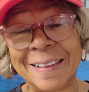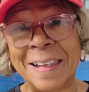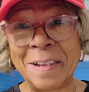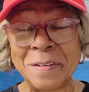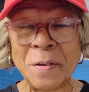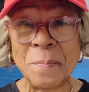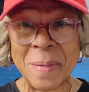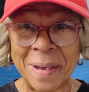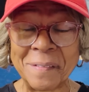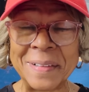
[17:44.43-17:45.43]
and you
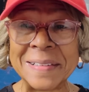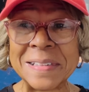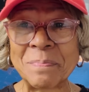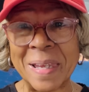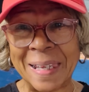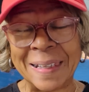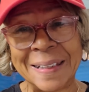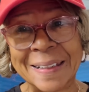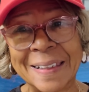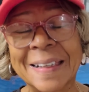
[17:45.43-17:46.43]
marry this
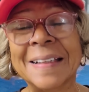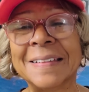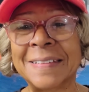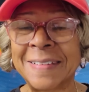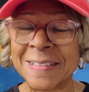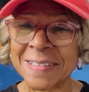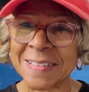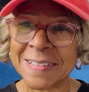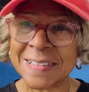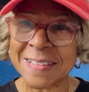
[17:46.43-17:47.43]
man, this
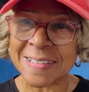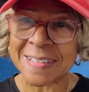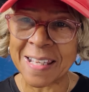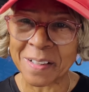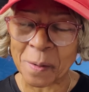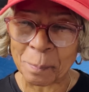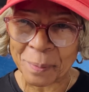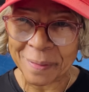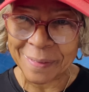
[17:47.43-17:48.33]
is the setup.